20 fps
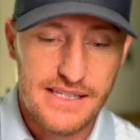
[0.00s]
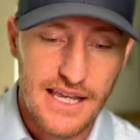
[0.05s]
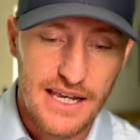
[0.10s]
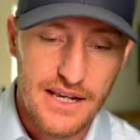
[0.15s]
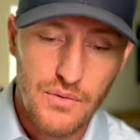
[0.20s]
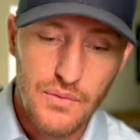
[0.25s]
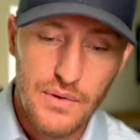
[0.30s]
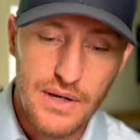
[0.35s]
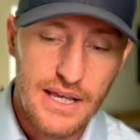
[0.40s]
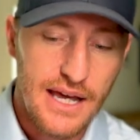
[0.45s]

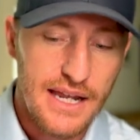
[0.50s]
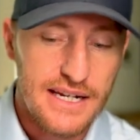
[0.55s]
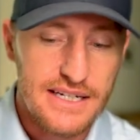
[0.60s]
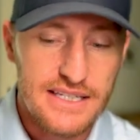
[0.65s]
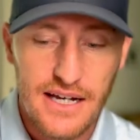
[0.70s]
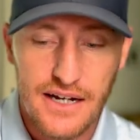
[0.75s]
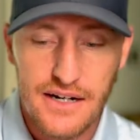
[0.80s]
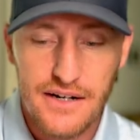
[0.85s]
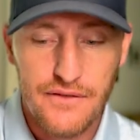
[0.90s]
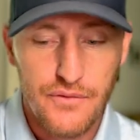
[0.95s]
Like, we got a
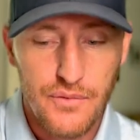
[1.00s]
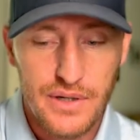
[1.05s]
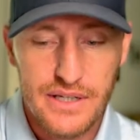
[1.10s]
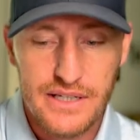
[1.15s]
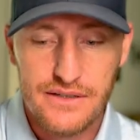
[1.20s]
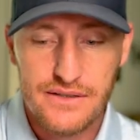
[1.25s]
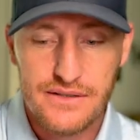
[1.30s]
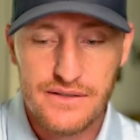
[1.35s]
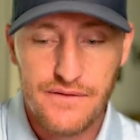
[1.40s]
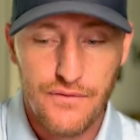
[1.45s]
ton of
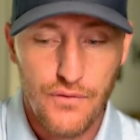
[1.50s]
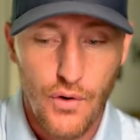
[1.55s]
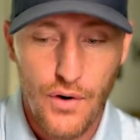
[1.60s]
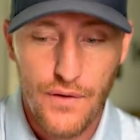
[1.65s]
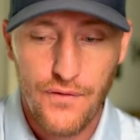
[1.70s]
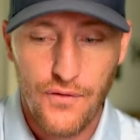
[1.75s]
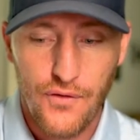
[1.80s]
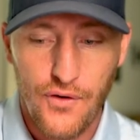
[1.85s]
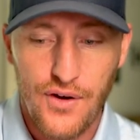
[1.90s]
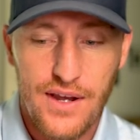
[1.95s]
wheels for
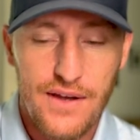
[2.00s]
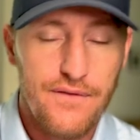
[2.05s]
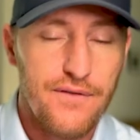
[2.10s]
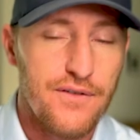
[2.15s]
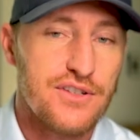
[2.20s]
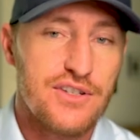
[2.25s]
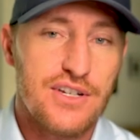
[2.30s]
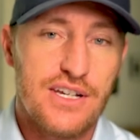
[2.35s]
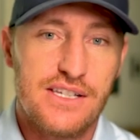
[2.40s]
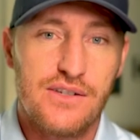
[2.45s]
free for
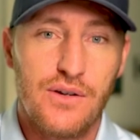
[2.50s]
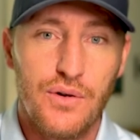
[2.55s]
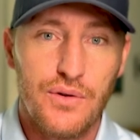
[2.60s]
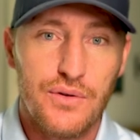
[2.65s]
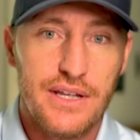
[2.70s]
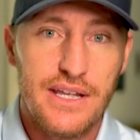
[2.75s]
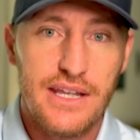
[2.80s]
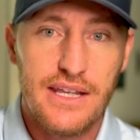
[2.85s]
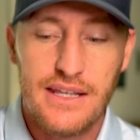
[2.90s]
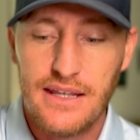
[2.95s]
just
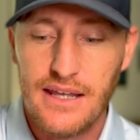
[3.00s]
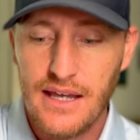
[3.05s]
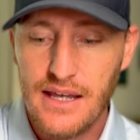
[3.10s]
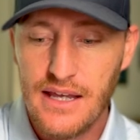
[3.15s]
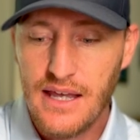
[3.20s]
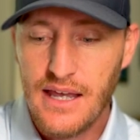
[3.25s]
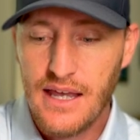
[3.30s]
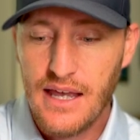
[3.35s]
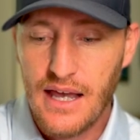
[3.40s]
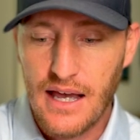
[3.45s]
holding
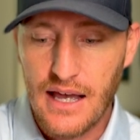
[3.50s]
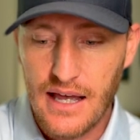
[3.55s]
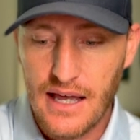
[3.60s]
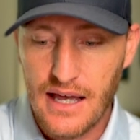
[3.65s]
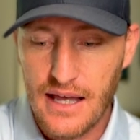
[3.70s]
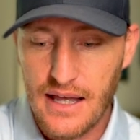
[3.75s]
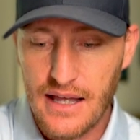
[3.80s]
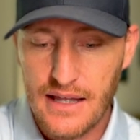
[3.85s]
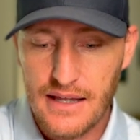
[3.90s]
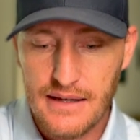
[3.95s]

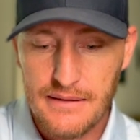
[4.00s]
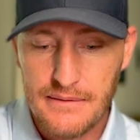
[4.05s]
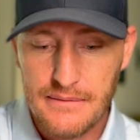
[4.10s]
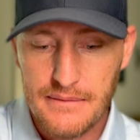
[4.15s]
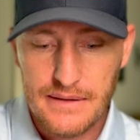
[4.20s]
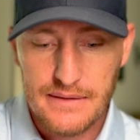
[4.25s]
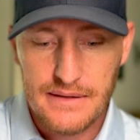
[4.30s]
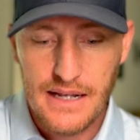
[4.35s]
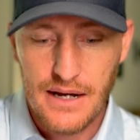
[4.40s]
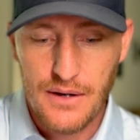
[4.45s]

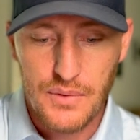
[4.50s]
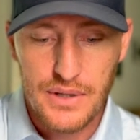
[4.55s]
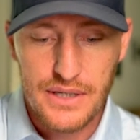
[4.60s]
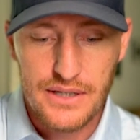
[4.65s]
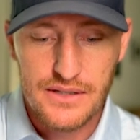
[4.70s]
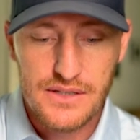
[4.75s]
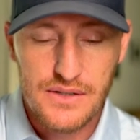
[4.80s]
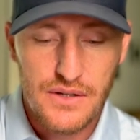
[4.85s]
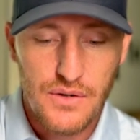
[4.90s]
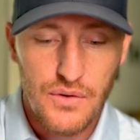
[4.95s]
not
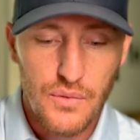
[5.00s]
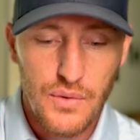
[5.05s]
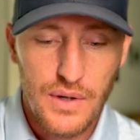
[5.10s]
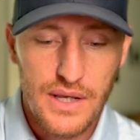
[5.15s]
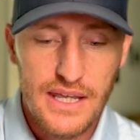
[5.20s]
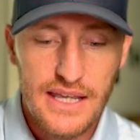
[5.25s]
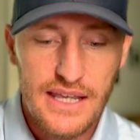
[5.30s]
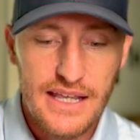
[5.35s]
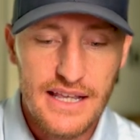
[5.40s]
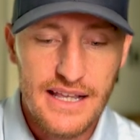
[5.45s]
wheels,
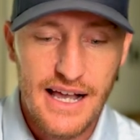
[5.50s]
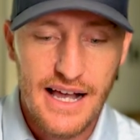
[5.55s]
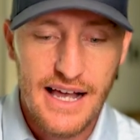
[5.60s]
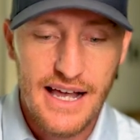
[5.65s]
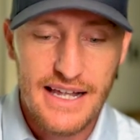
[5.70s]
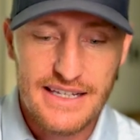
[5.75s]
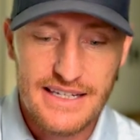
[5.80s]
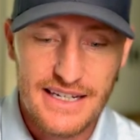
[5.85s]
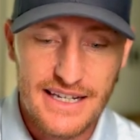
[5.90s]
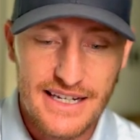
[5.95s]
we
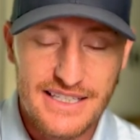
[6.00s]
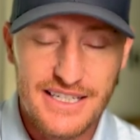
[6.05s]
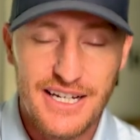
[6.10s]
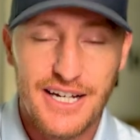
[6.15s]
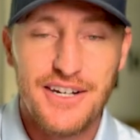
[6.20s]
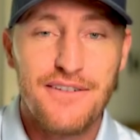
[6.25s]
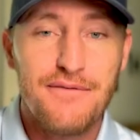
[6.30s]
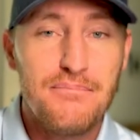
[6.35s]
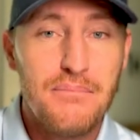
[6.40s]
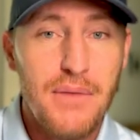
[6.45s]
got a
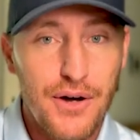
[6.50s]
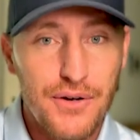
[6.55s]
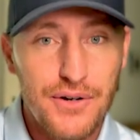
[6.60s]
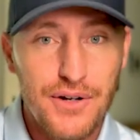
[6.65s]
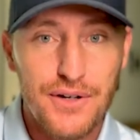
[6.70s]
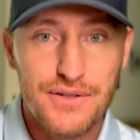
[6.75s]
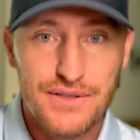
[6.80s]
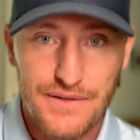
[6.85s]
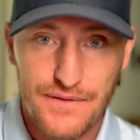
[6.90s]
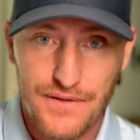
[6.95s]
ton of
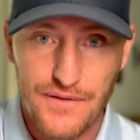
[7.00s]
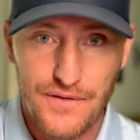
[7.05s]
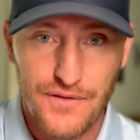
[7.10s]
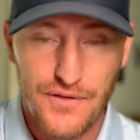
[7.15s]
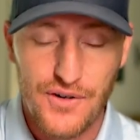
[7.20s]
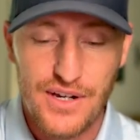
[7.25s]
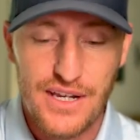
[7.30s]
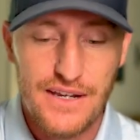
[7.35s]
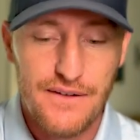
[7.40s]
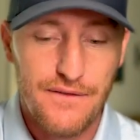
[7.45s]
motos for
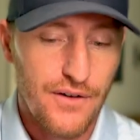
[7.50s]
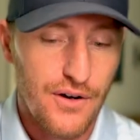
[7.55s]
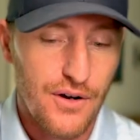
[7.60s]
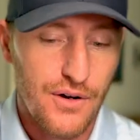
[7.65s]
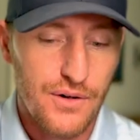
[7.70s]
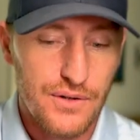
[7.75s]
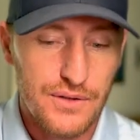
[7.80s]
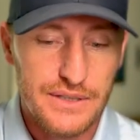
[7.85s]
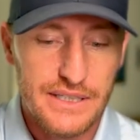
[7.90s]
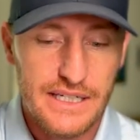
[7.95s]
free for
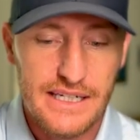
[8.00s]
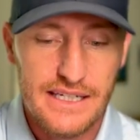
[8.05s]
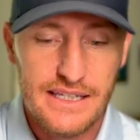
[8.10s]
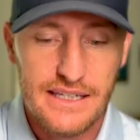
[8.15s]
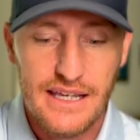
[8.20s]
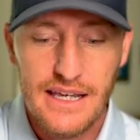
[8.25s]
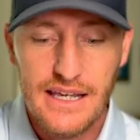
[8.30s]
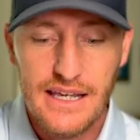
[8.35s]
holding